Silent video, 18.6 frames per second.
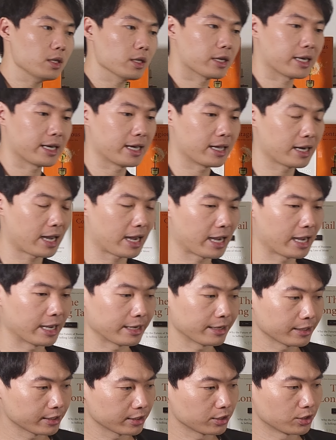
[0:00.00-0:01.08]
can
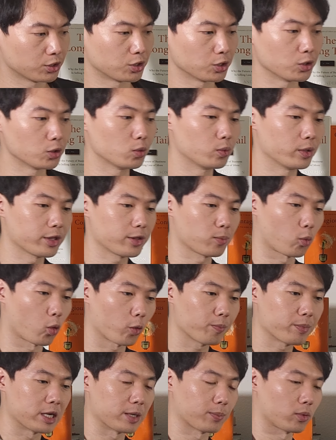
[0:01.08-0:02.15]
I do with
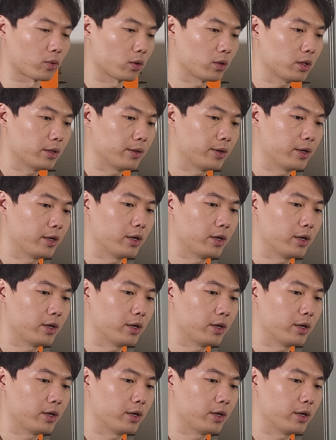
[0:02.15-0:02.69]
more people,